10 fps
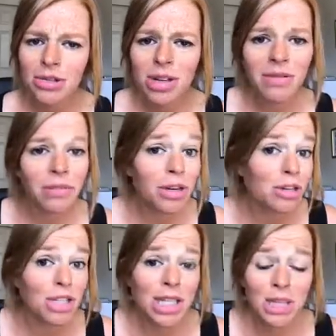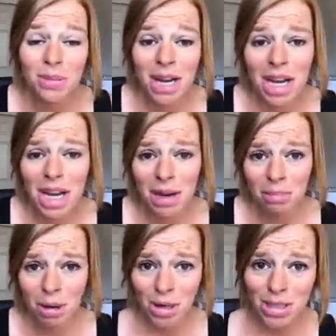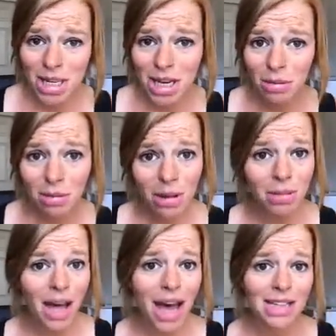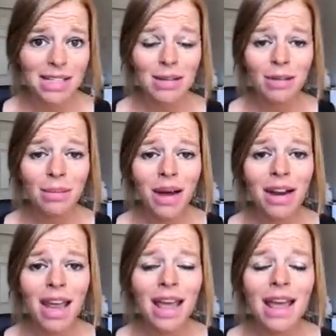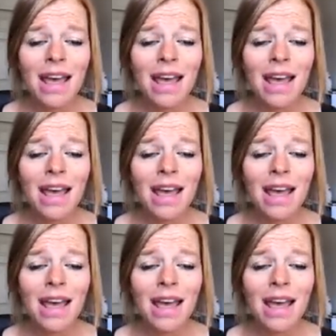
or even when you're just explaining it in person when people ask you about it,